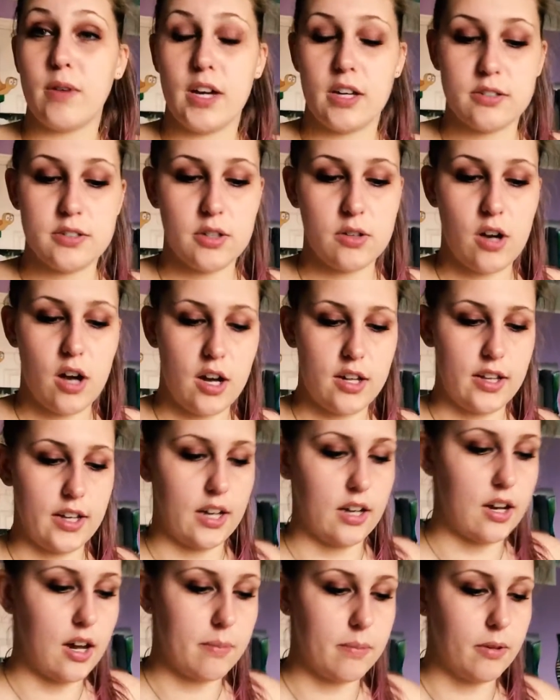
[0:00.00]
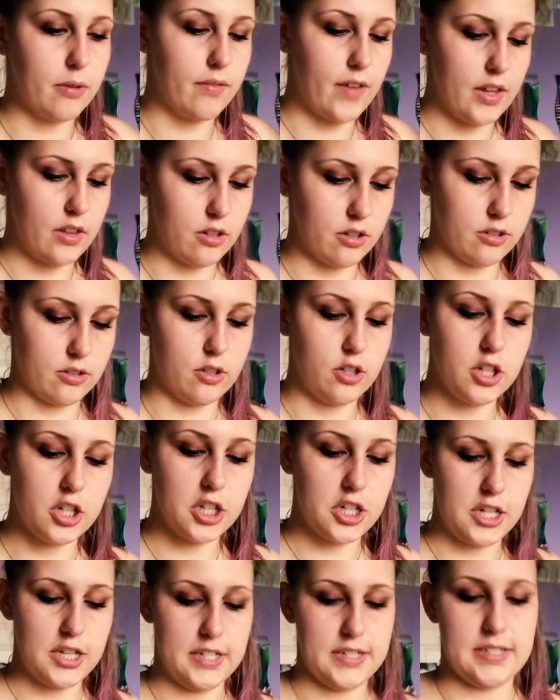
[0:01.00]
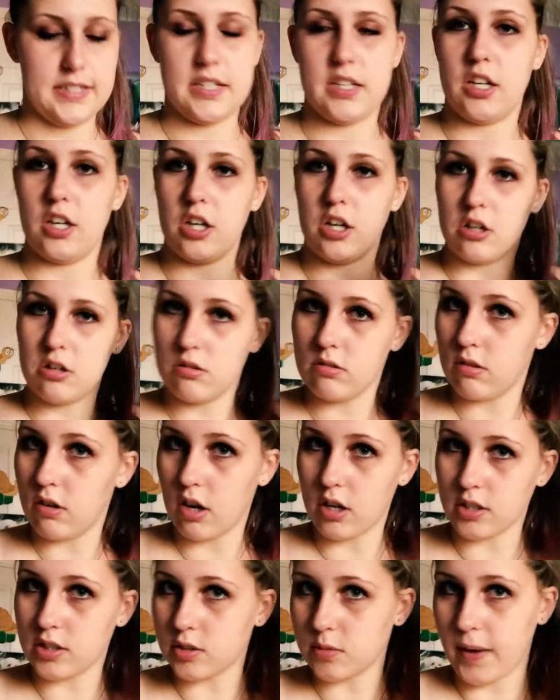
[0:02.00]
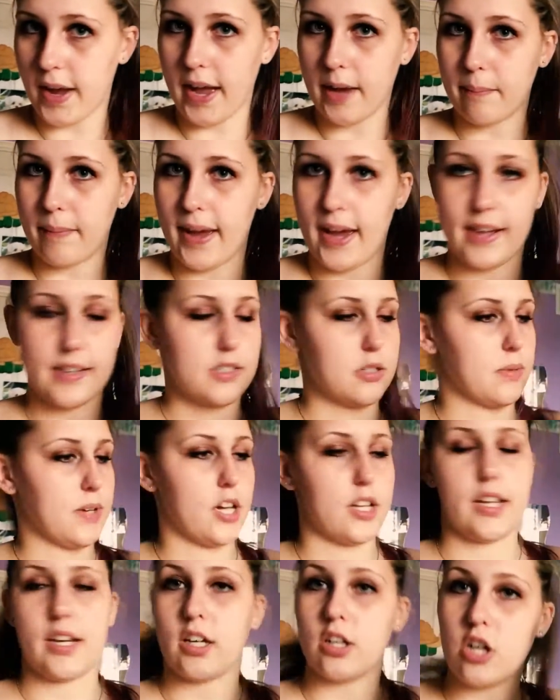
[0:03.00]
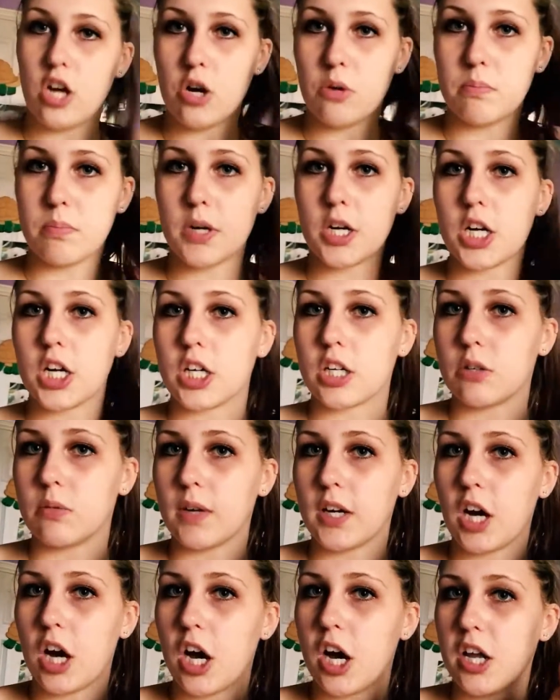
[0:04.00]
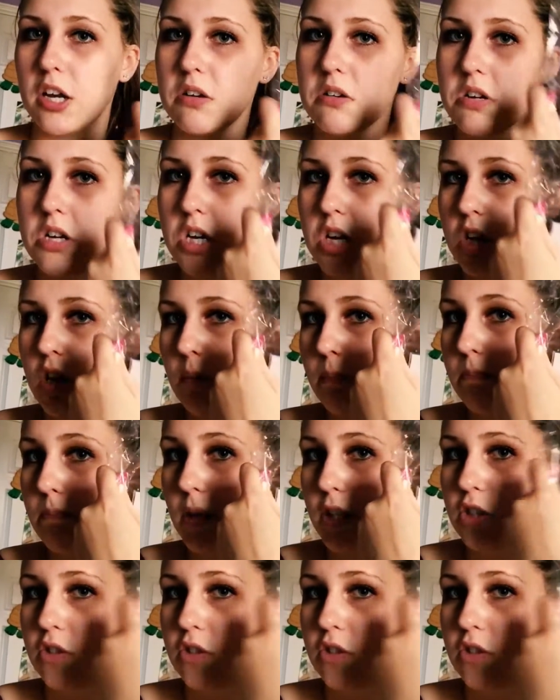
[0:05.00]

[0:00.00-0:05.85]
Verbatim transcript: also got like a couple of other goodies in our swag bag. So we got like a notebook, we got a bunch